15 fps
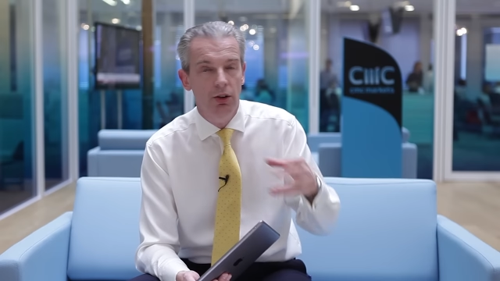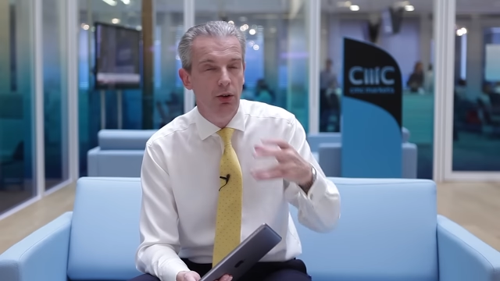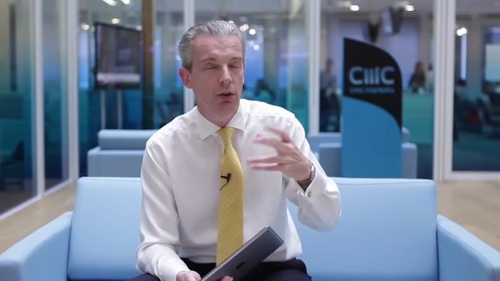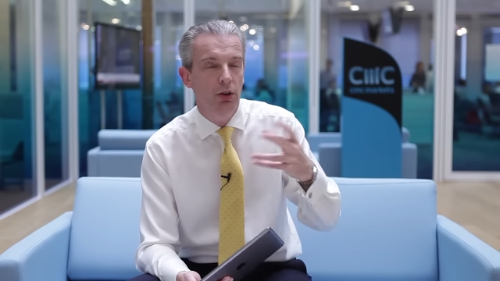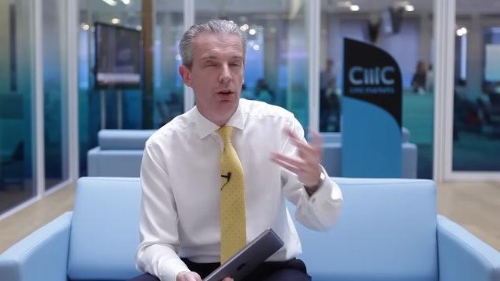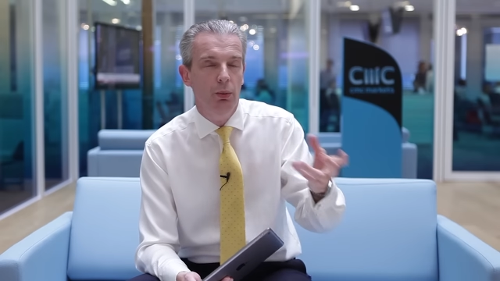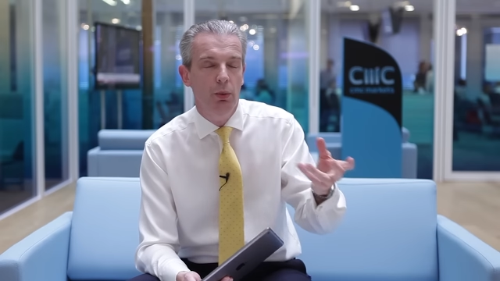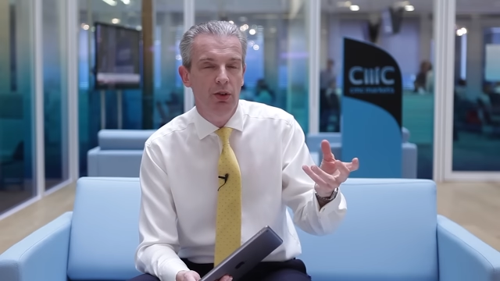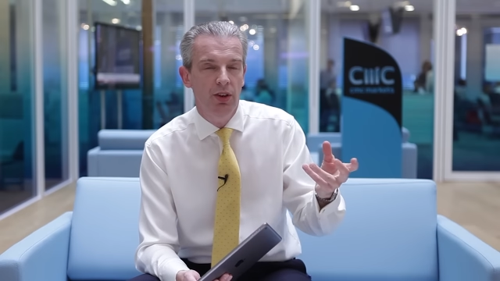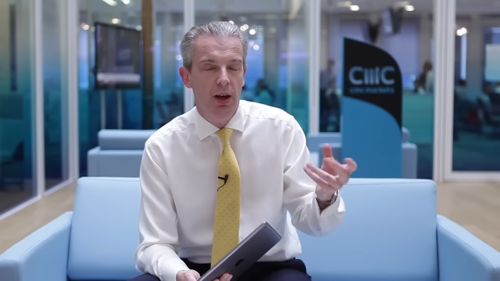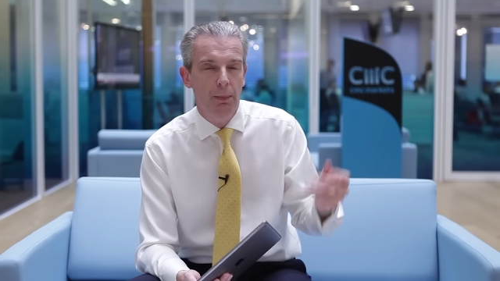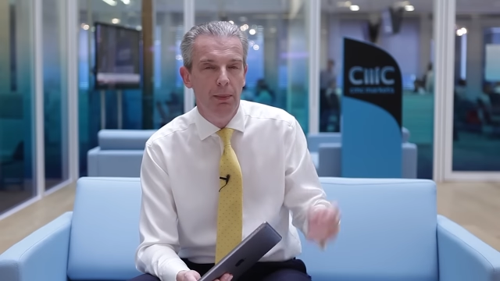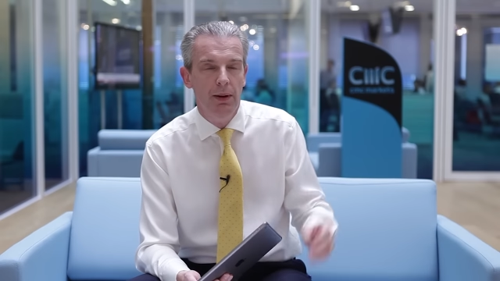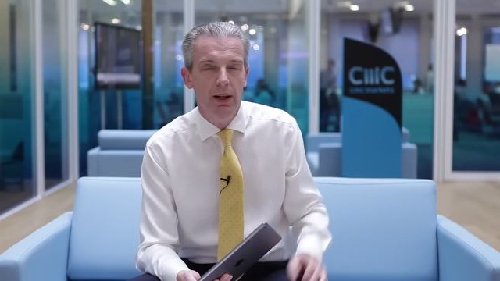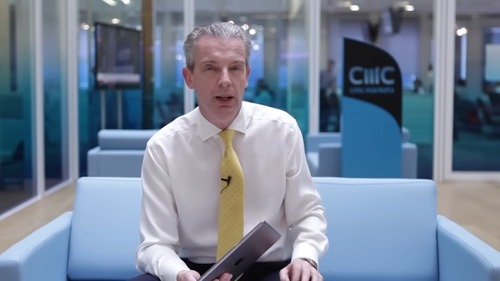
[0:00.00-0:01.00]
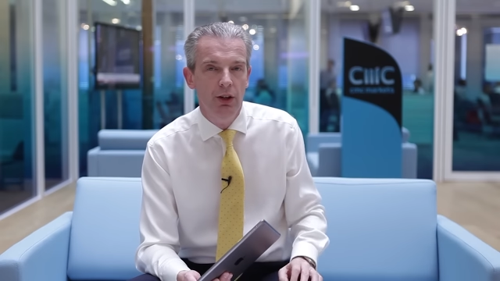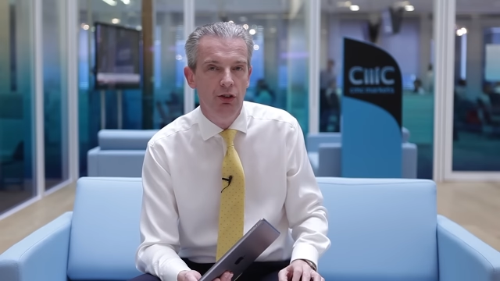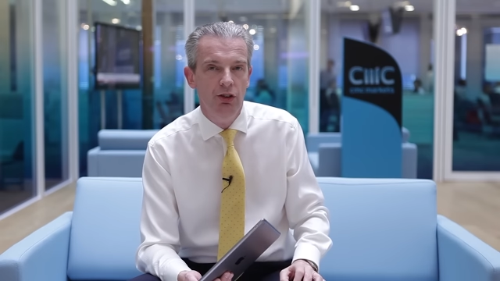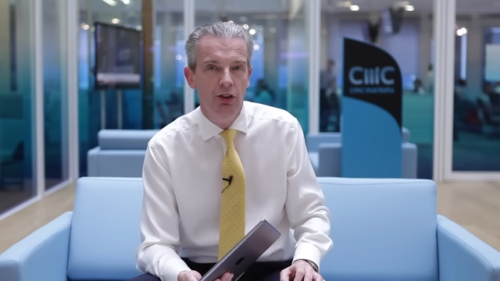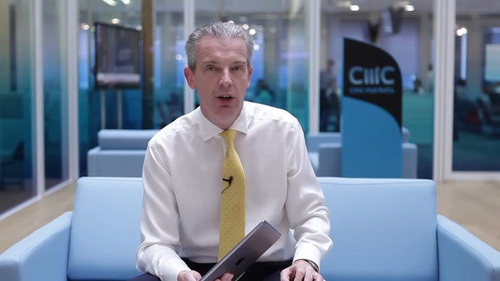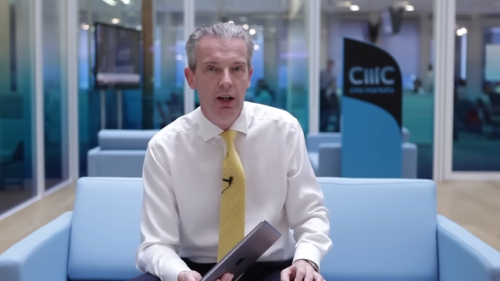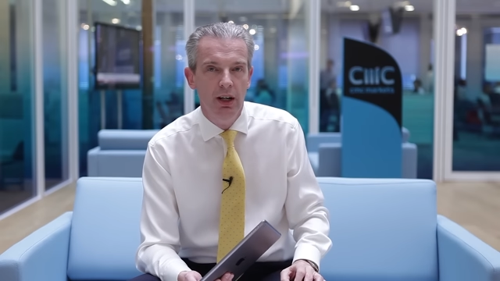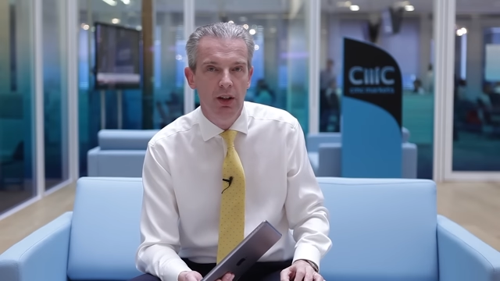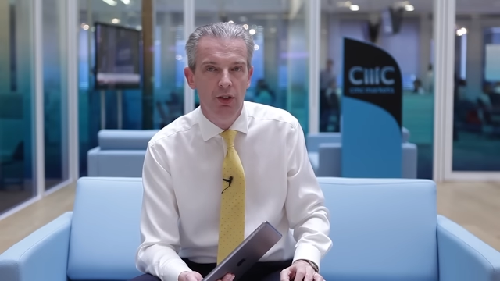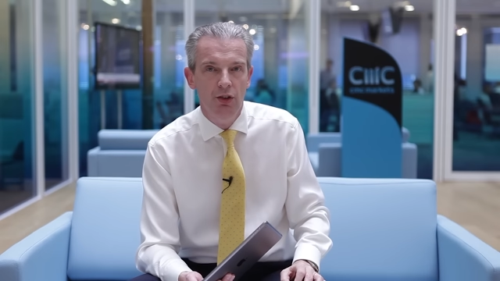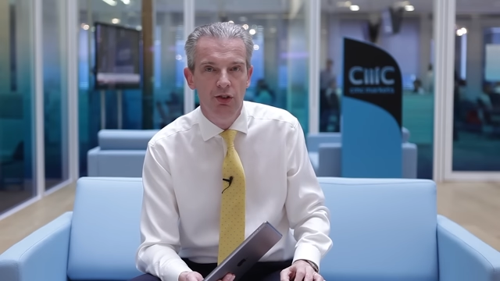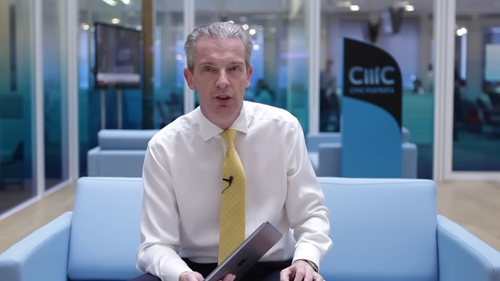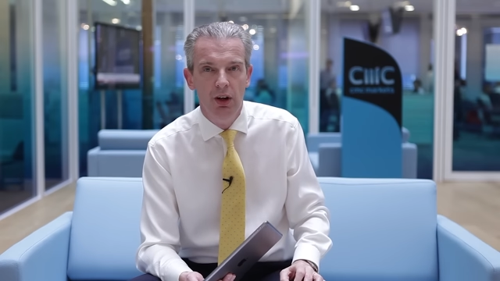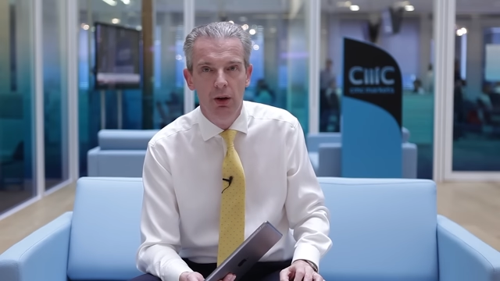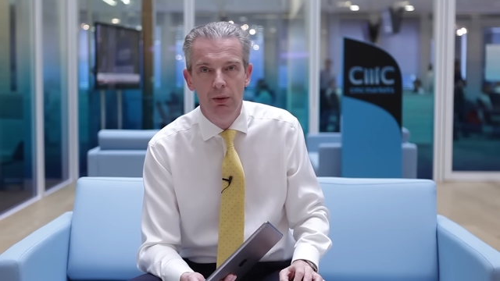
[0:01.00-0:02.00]
You look at what's happening in China, the
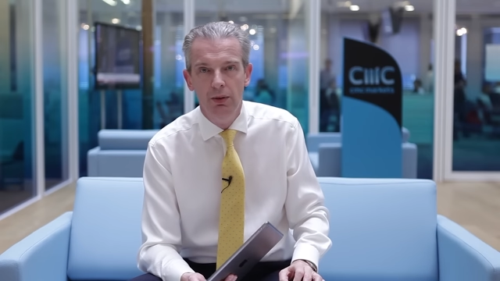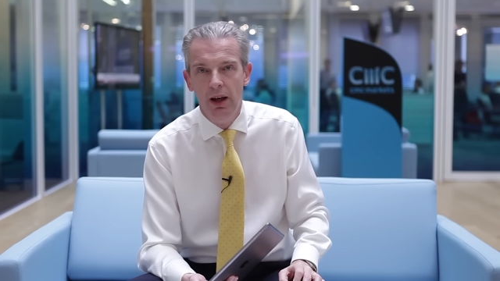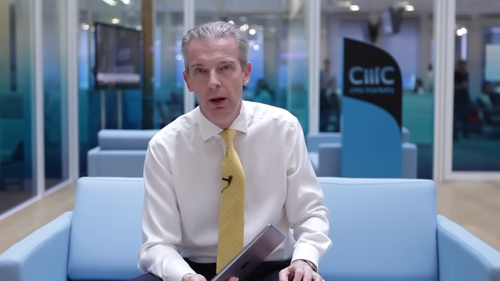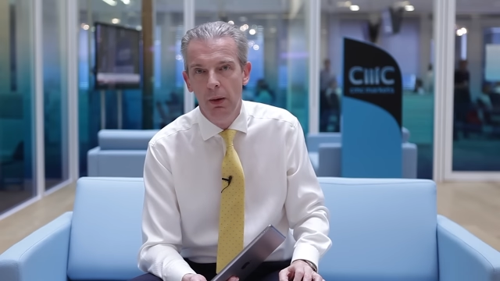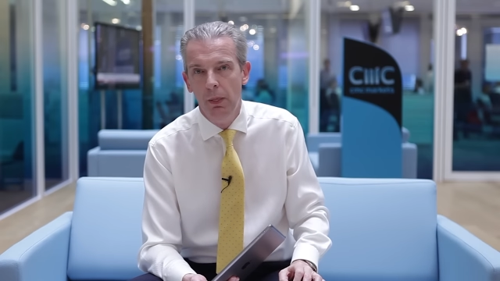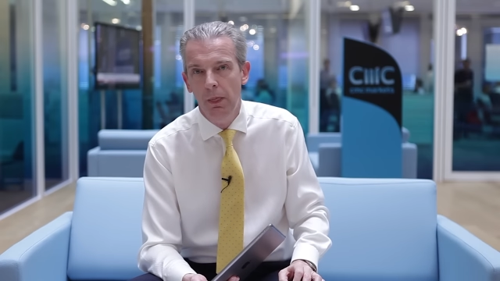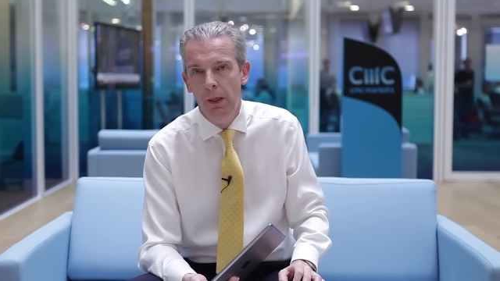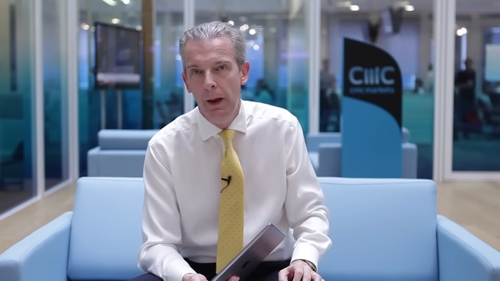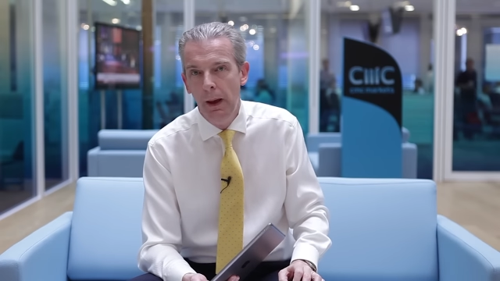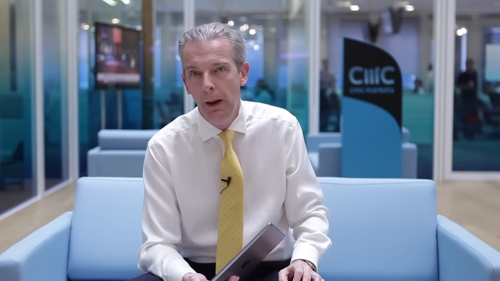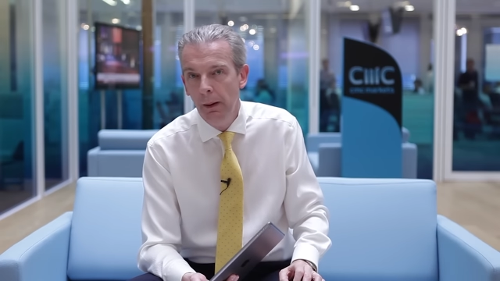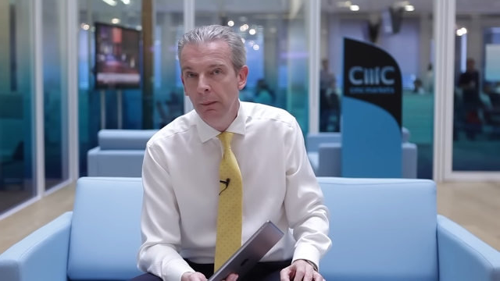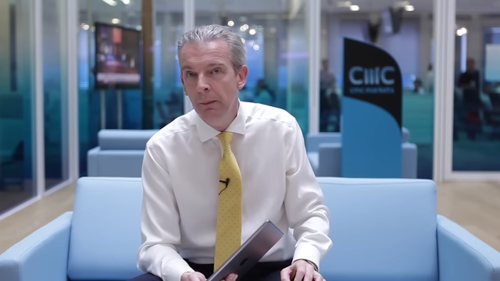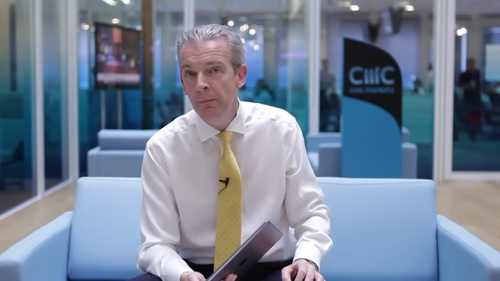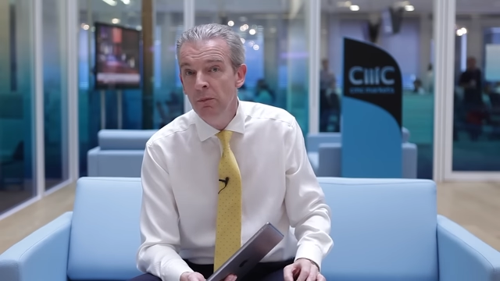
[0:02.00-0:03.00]
slowdown there.